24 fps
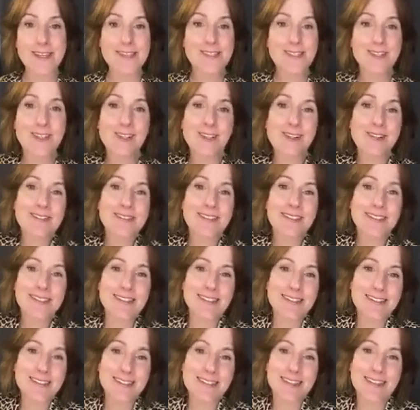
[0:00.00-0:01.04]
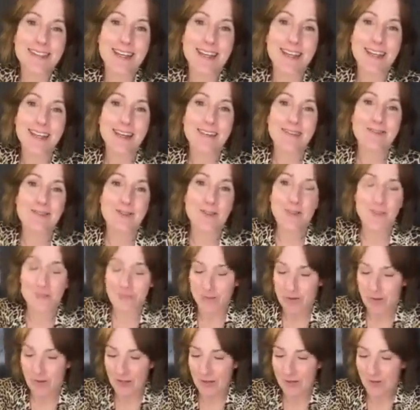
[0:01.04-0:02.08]
It's the closest I have to a
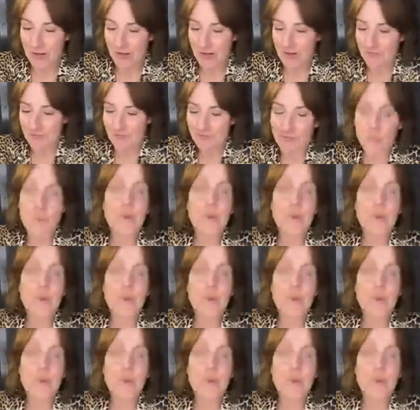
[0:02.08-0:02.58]
Pokemon.